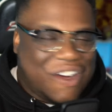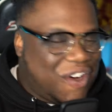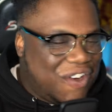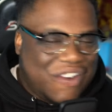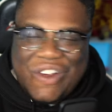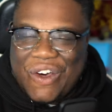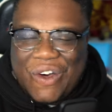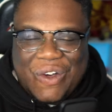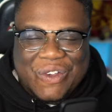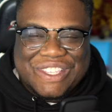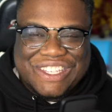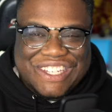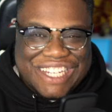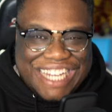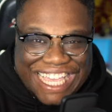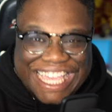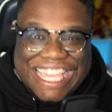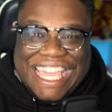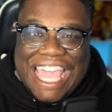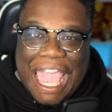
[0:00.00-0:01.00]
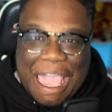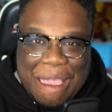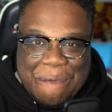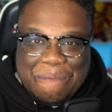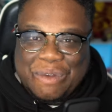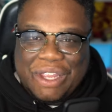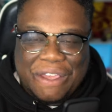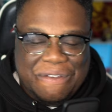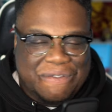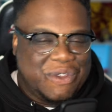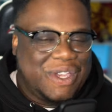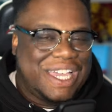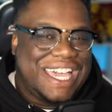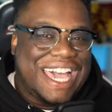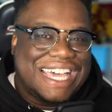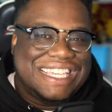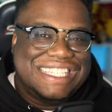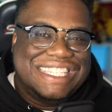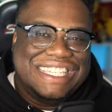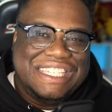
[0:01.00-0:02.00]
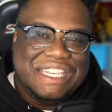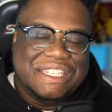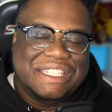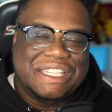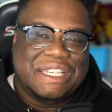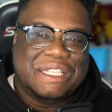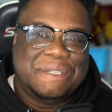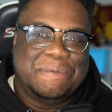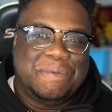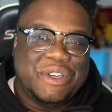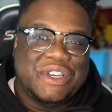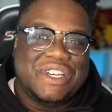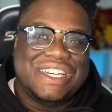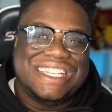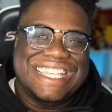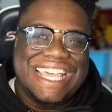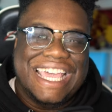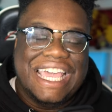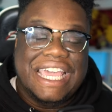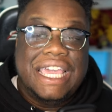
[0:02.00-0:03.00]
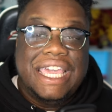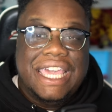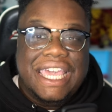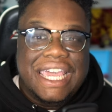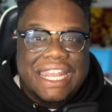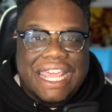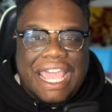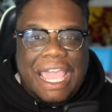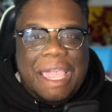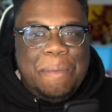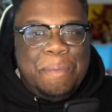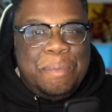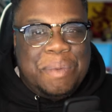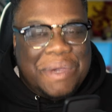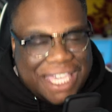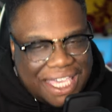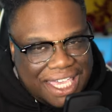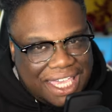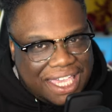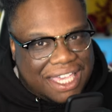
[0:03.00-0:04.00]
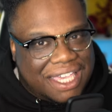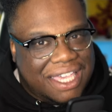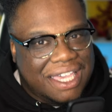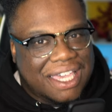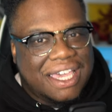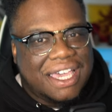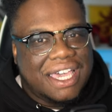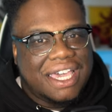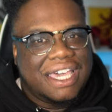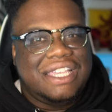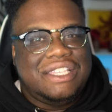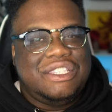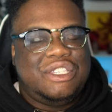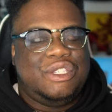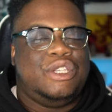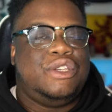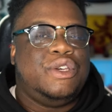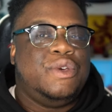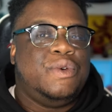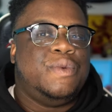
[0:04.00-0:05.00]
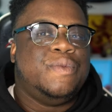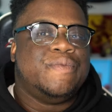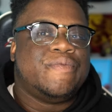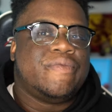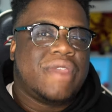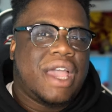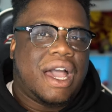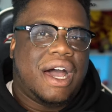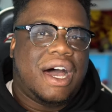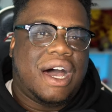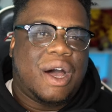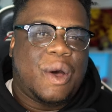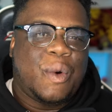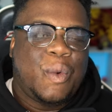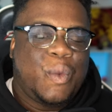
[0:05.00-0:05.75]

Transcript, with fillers: Unaltered gameplay for you guys to just experience and get a peek into uh,